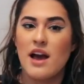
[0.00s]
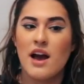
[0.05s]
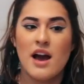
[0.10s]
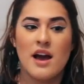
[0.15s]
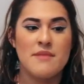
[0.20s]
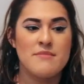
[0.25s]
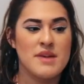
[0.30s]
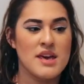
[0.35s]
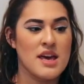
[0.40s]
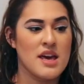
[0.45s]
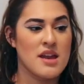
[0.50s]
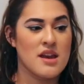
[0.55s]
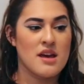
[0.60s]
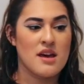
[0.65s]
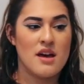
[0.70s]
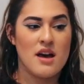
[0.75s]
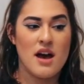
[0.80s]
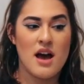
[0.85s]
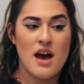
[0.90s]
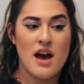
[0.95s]
I mean,
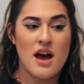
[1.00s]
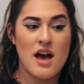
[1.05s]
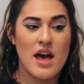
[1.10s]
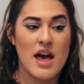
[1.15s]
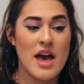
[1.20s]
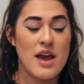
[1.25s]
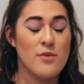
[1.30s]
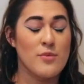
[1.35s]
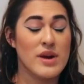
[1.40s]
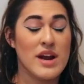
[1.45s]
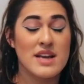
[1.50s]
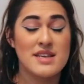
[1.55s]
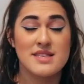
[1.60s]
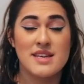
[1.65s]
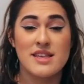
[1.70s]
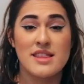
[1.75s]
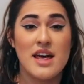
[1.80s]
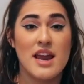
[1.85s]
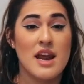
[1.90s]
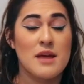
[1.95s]
and when I
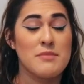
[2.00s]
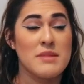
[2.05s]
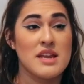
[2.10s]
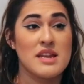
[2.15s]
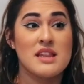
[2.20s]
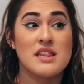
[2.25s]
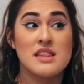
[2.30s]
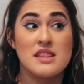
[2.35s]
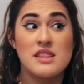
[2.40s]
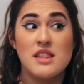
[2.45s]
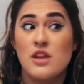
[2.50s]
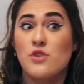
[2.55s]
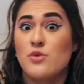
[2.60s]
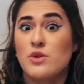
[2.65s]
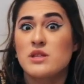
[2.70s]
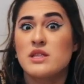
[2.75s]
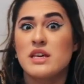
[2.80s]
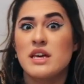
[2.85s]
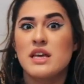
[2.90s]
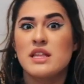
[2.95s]
say that, I mean
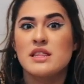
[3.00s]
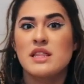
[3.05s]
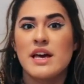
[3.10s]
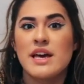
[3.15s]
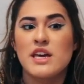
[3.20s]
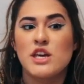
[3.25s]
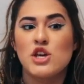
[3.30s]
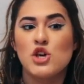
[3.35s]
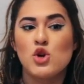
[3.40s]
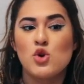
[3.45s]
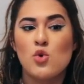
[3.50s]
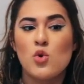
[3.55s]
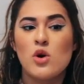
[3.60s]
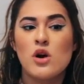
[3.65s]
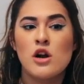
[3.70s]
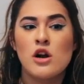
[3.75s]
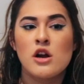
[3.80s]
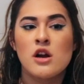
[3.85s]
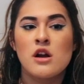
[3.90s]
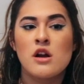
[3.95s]
literally, like
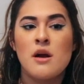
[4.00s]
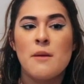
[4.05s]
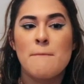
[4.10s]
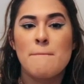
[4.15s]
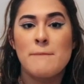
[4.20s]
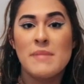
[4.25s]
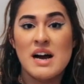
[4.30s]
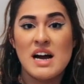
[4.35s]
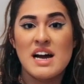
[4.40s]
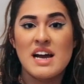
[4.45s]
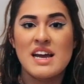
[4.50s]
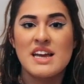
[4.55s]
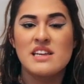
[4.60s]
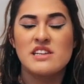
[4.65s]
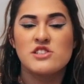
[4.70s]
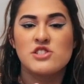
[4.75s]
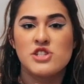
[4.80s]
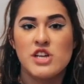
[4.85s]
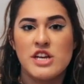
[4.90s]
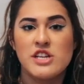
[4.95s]
your
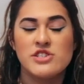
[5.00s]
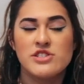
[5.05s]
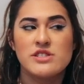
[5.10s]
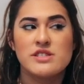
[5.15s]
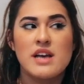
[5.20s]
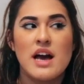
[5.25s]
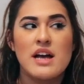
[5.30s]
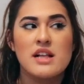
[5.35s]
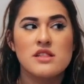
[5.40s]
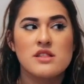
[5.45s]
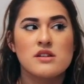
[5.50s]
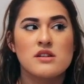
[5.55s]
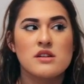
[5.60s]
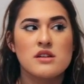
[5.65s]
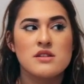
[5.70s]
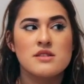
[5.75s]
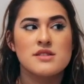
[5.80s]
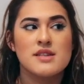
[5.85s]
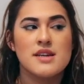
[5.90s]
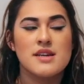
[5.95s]
mind changes. I
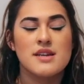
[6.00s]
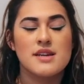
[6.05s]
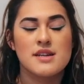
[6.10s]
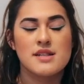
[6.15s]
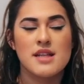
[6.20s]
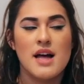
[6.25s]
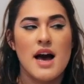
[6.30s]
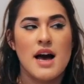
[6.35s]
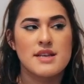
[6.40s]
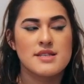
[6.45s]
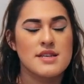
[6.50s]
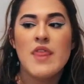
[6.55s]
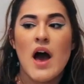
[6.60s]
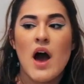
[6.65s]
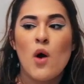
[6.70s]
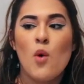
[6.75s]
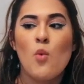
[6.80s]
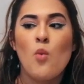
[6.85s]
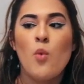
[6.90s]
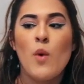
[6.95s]
learned in a class
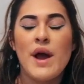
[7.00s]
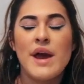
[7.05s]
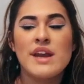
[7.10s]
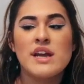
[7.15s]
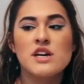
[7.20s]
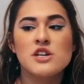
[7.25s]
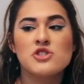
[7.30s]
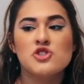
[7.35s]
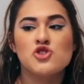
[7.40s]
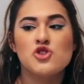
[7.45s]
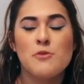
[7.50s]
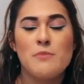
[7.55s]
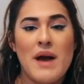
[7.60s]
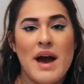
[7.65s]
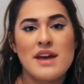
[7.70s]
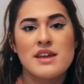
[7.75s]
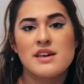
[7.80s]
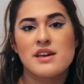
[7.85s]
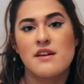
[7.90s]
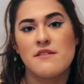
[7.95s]
that when a
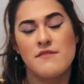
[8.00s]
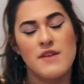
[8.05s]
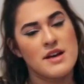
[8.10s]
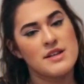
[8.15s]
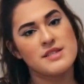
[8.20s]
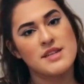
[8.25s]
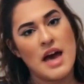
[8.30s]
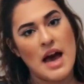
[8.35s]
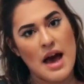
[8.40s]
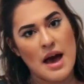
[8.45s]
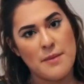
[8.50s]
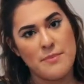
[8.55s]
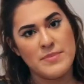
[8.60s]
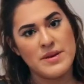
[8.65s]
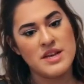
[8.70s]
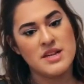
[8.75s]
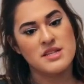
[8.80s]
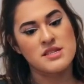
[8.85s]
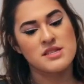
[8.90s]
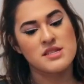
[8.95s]
traumatic event
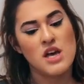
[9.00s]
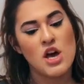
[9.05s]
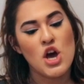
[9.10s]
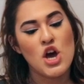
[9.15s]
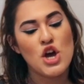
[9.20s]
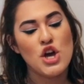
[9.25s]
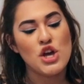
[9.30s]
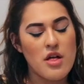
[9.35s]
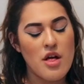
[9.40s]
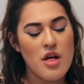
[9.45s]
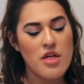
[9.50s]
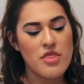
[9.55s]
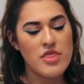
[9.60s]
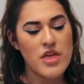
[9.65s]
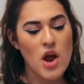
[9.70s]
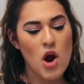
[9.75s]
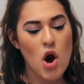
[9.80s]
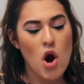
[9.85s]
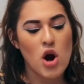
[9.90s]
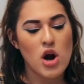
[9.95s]
happens,
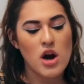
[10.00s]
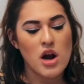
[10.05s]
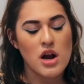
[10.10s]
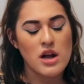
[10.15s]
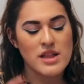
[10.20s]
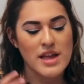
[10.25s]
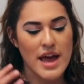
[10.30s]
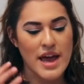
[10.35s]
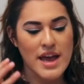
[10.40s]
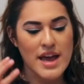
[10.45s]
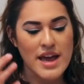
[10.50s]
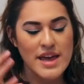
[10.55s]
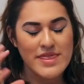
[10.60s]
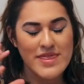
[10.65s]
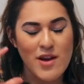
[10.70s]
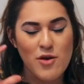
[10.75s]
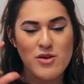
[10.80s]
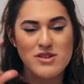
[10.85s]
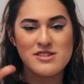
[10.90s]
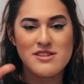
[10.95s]

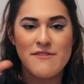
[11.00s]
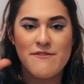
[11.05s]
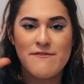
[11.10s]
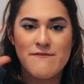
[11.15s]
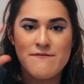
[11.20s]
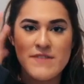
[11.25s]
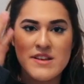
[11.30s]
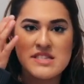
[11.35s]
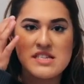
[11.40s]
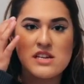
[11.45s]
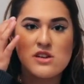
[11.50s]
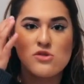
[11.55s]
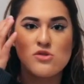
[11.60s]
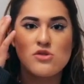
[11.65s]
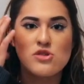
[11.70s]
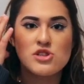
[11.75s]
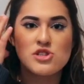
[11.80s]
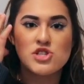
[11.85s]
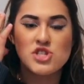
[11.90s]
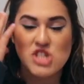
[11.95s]
there is a
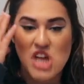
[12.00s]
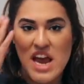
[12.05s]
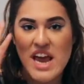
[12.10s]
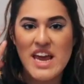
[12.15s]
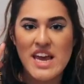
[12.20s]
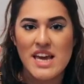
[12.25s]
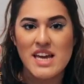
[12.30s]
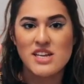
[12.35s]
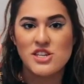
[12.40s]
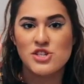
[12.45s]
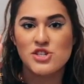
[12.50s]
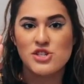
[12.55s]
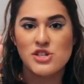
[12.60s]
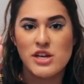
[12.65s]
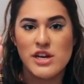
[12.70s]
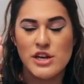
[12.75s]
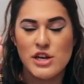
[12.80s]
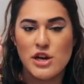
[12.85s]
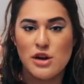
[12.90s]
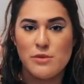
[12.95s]
physical
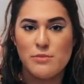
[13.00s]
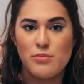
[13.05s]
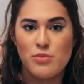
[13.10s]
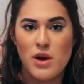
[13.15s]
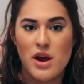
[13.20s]
change in your